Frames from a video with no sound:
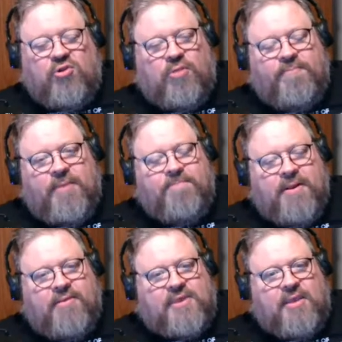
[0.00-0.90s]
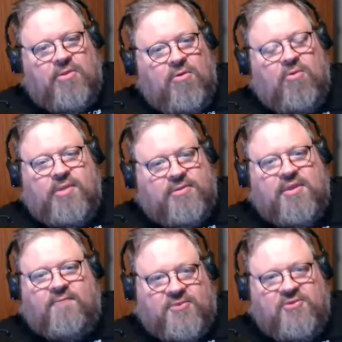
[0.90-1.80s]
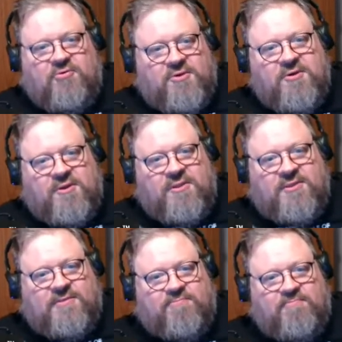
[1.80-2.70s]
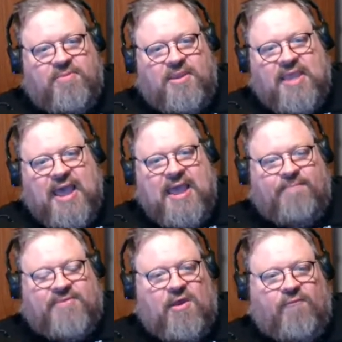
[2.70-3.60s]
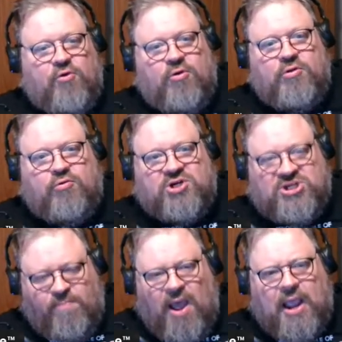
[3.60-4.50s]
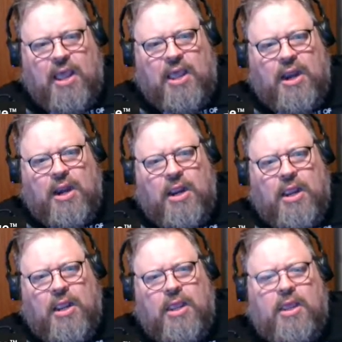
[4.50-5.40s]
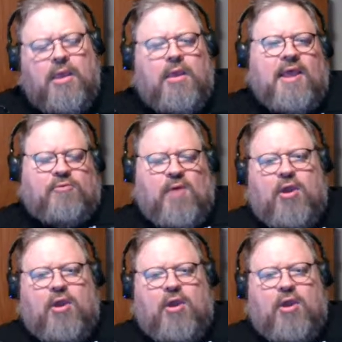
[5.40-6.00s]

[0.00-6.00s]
little bit, but it's like, no, this stuff is still good. It's just the guy himself turned into a schmuck. That's why I